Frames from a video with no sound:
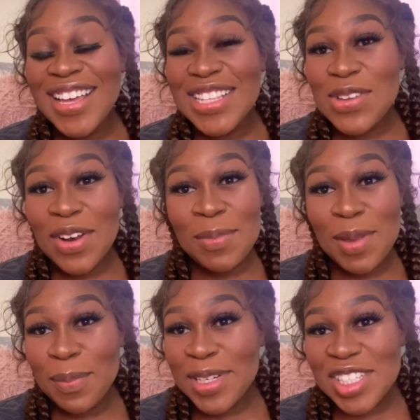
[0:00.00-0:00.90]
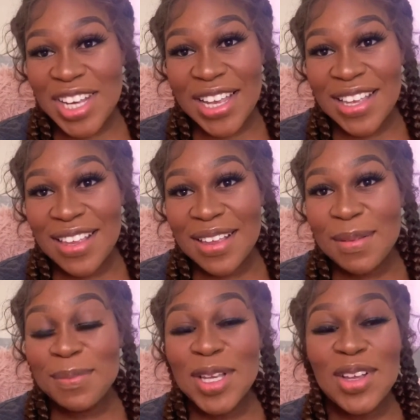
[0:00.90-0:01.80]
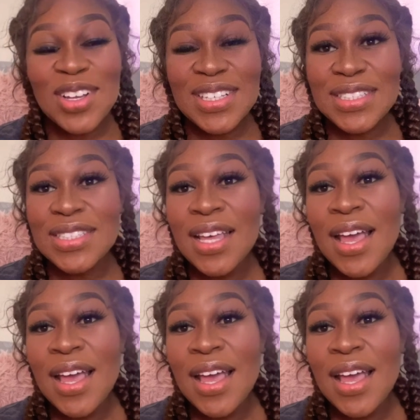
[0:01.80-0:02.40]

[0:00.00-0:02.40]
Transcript: It's gonna be a bit shaky because